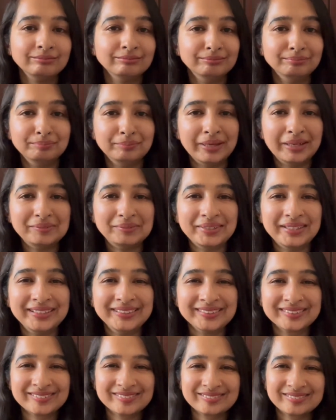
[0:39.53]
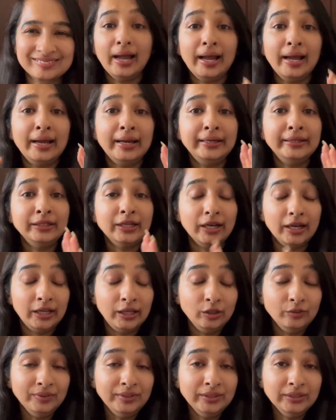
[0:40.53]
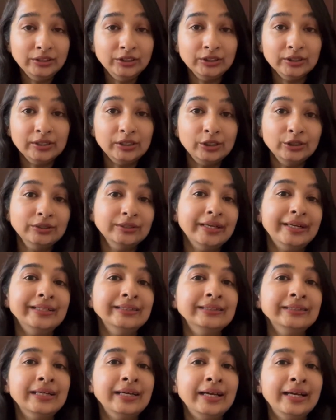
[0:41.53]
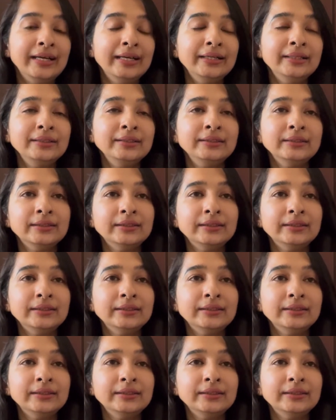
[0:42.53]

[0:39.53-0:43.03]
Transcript: Bye bye. And aloe vera gel, on the other hand,